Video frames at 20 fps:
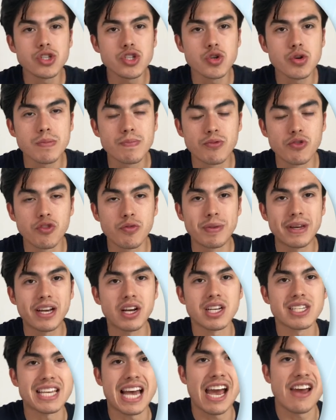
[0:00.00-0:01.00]
to improve,
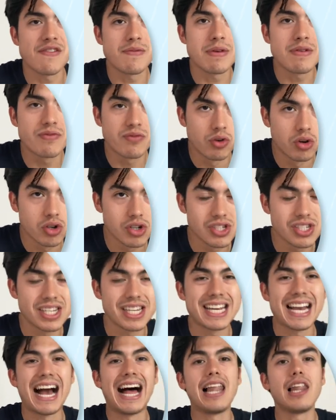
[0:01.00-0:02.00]
because I've been
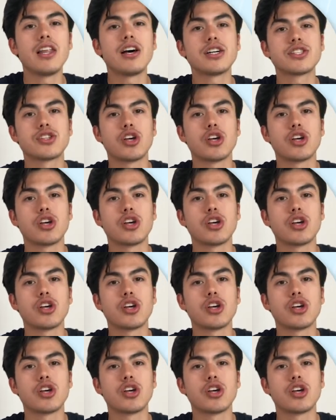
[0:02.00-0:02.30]
focusing a lot